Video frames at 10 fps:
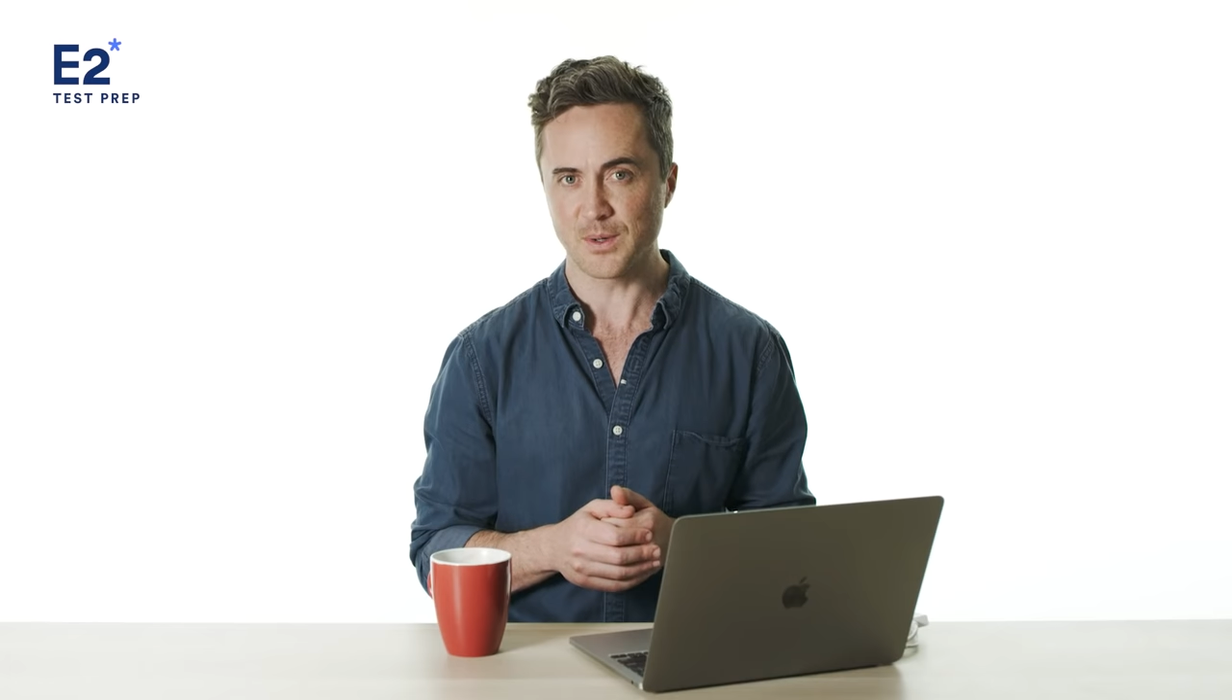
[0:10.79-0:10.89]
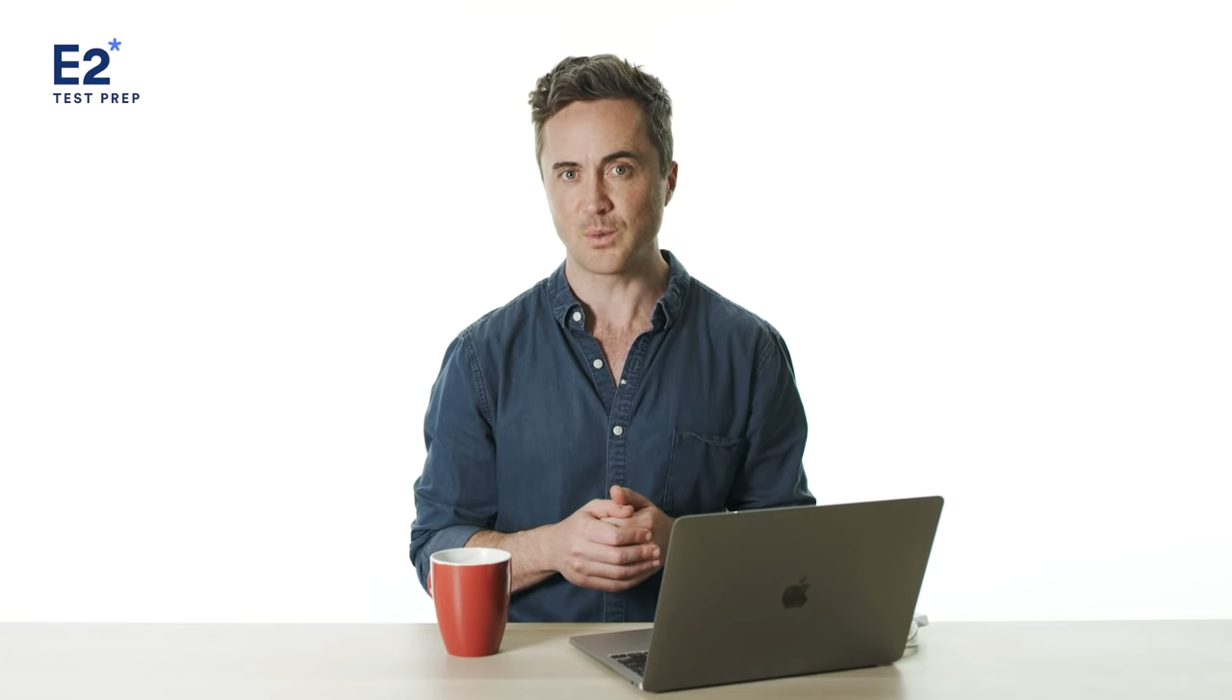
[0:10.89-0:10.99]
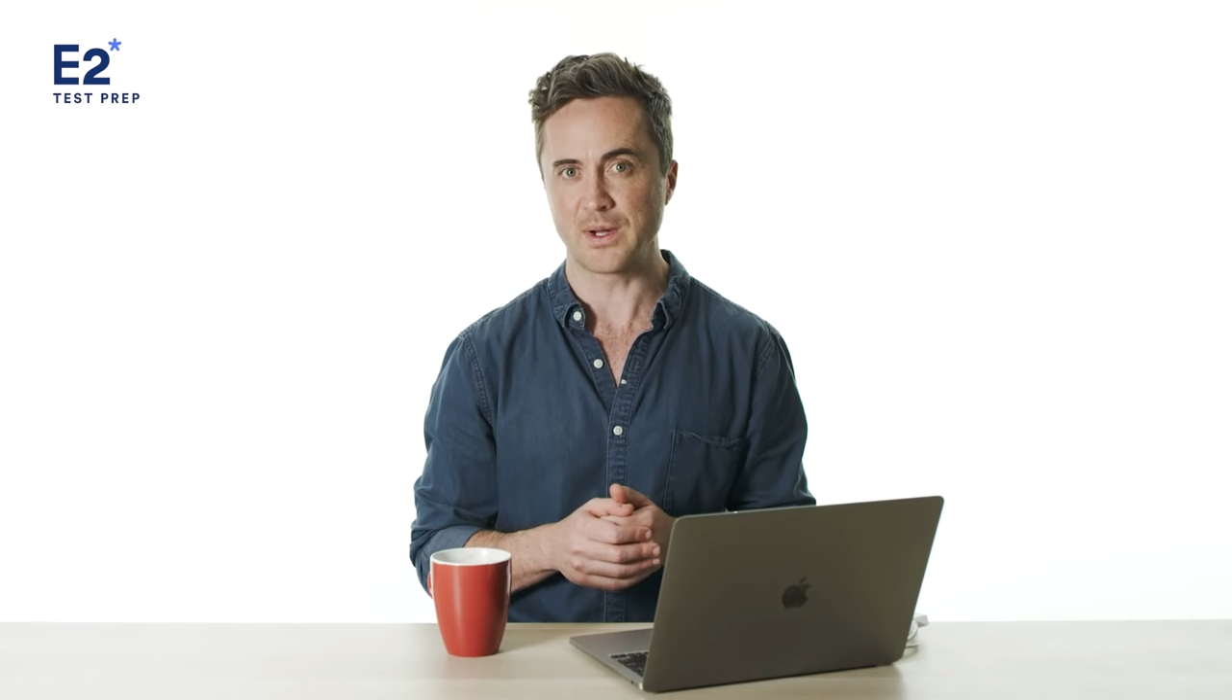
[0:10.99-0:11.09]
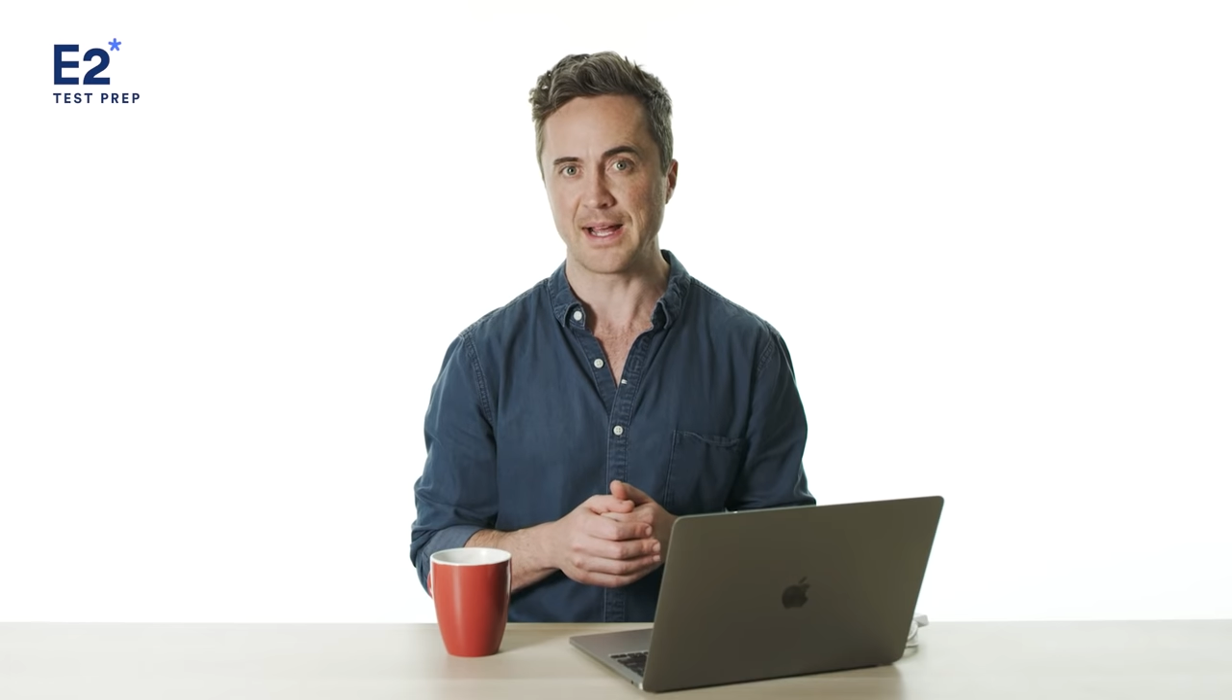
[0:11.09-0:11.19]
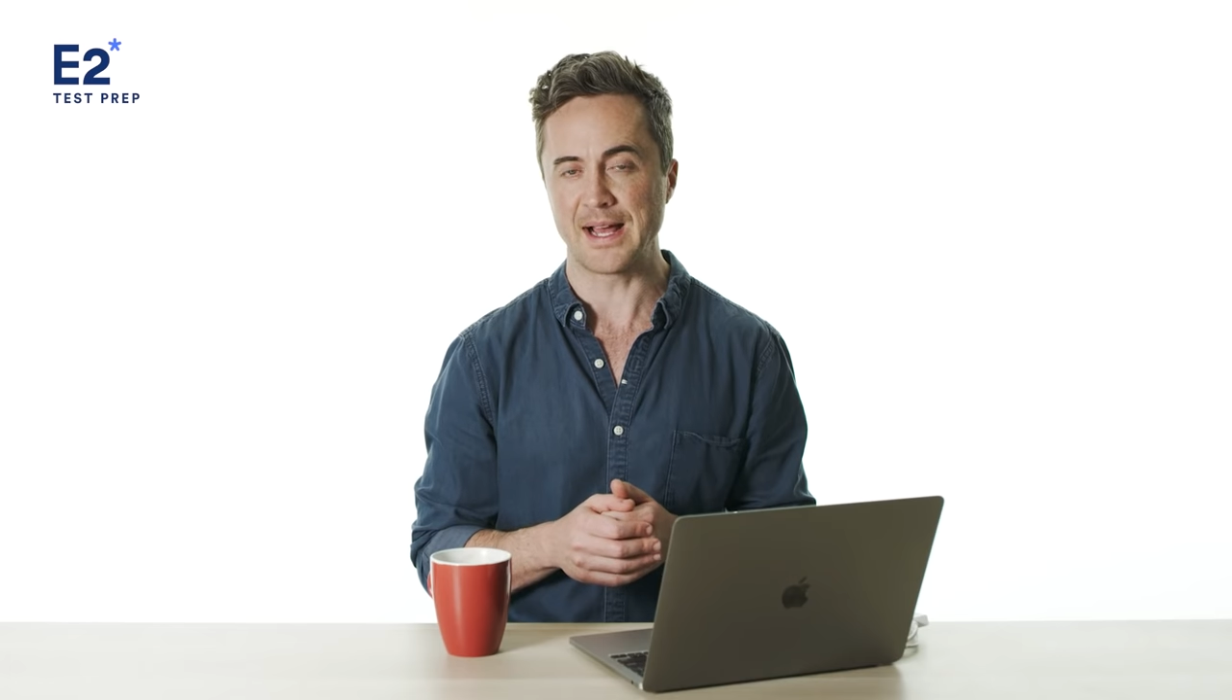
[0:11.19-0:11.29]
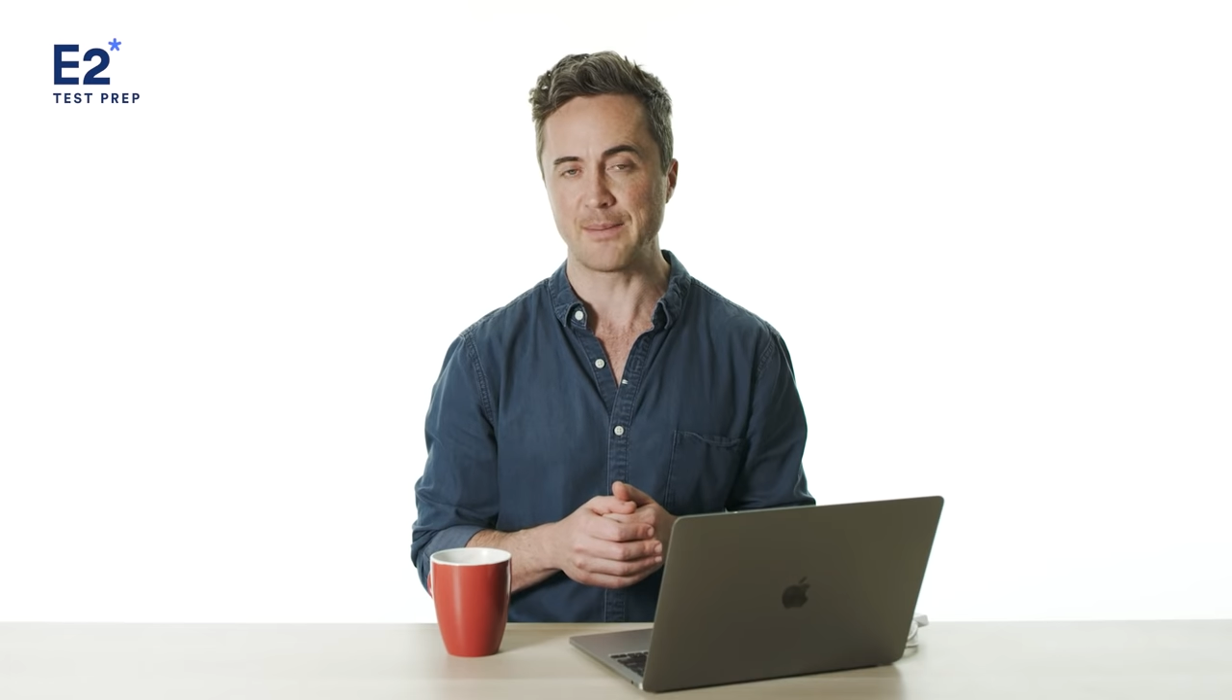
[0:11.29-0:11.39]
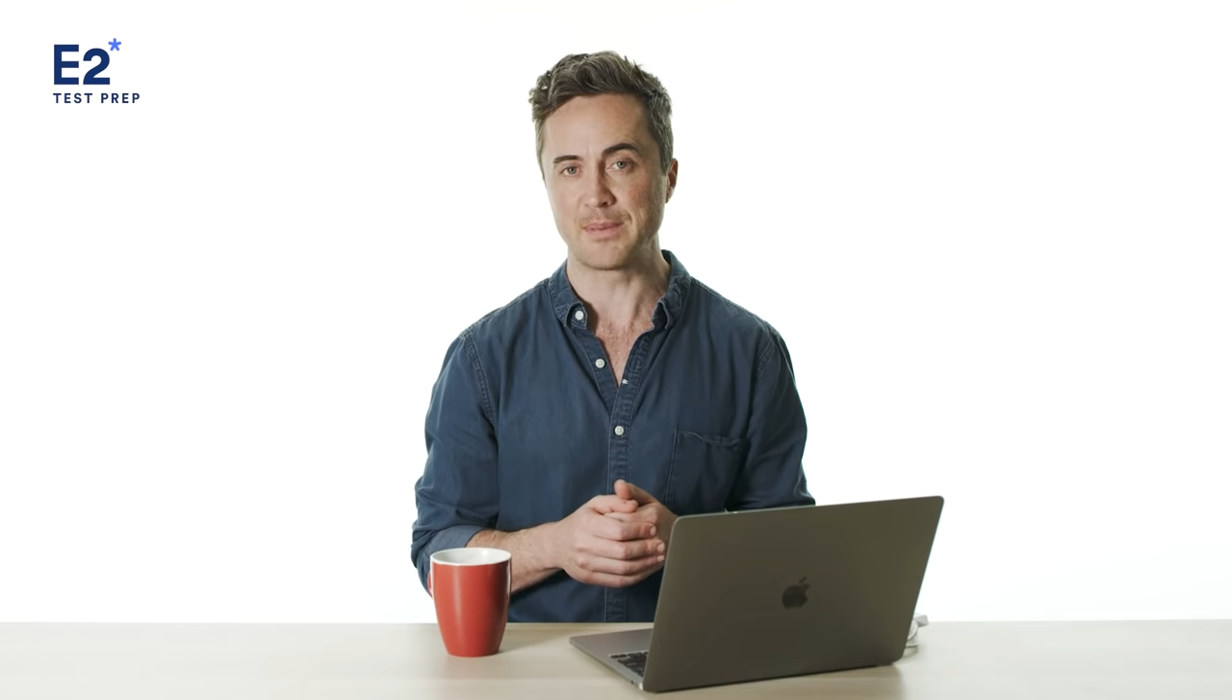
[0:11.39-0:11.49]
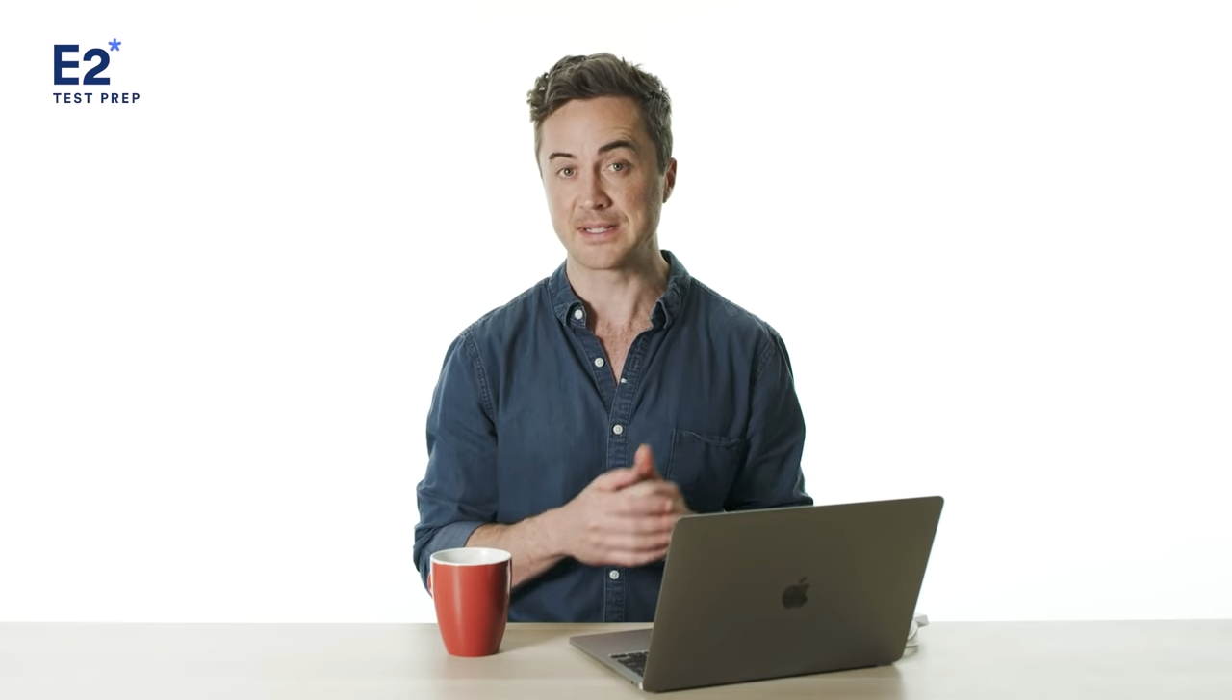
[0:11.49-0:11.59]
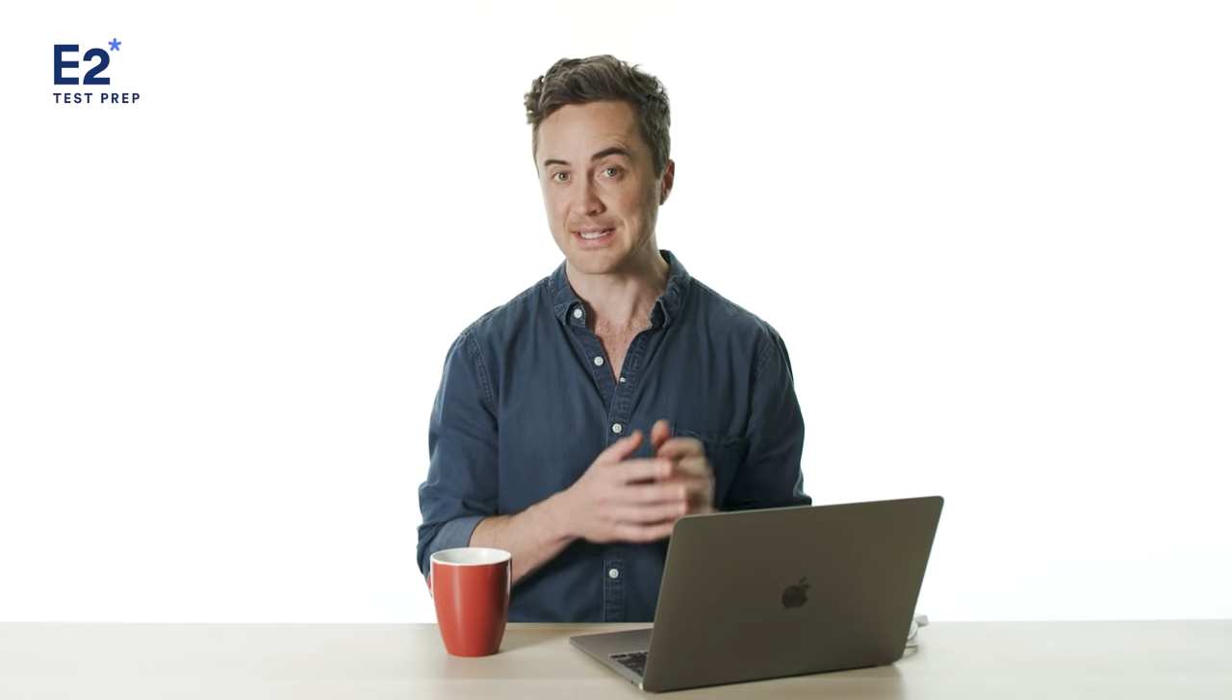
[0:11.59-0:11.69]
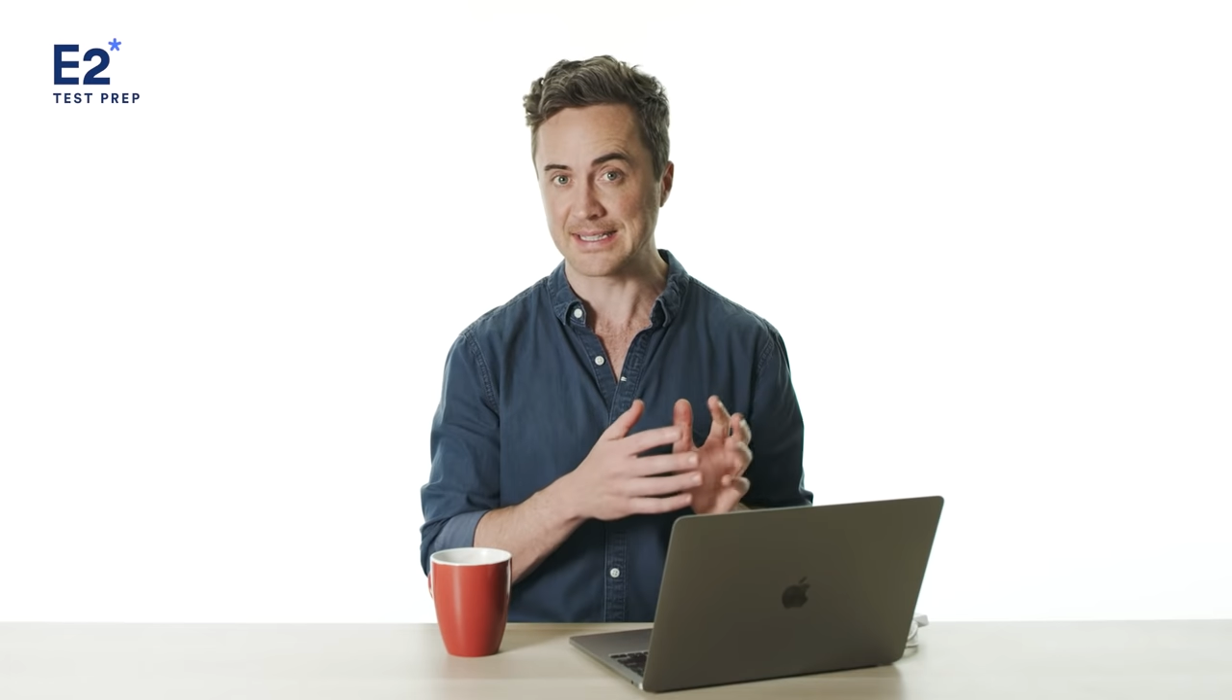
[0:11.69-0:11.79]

what happens